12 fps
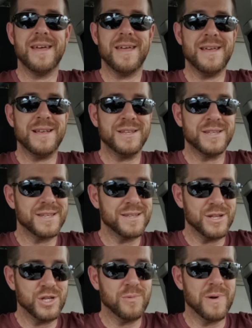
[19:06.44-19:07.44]
his
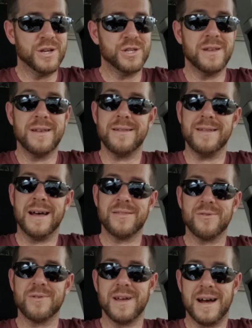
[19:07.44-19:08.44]
situation, not
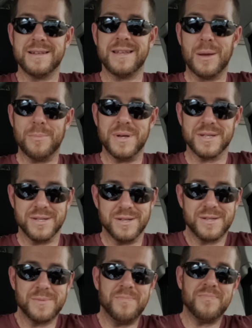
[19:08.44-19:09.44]
their goddamn
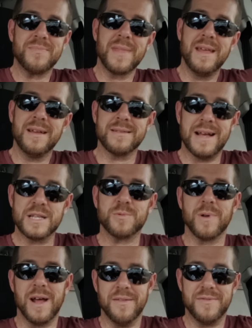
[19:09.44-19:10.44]
business. That's
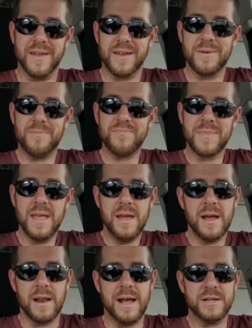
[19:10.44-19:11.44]
what I think.
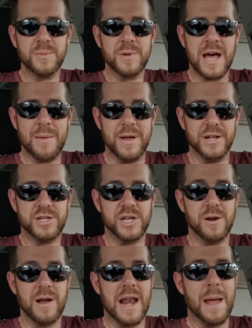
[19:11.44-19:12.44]
Now some comments
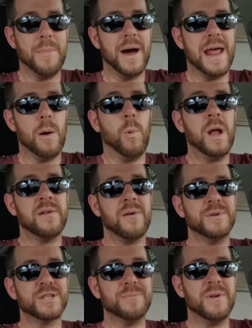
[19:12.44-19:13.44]
here, and I might add one of
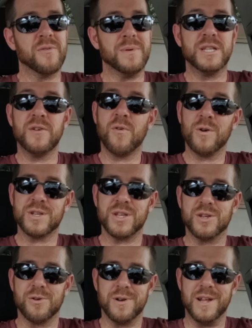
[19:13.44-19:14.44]
them is going to be from a divorce
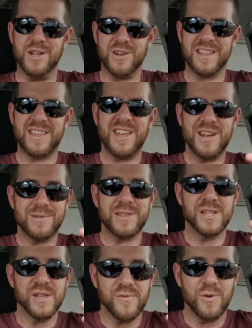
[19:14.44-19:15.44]
attorney. You get to hear what
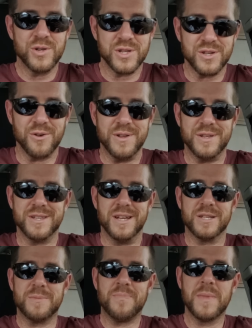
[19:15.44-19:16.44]
the divorce attorney
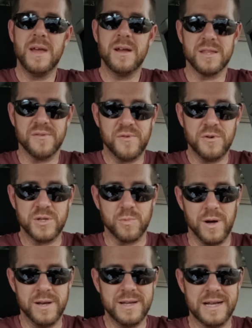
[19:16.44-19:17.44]
says. The first
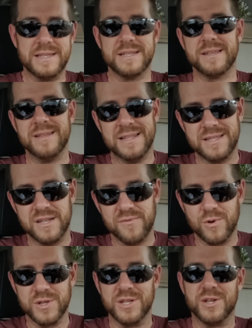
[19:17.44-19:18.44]
one, and this is not the
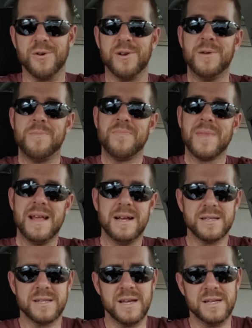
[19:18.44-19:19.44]
divorce attorney,
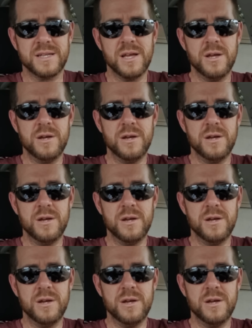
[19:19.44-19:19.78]
says,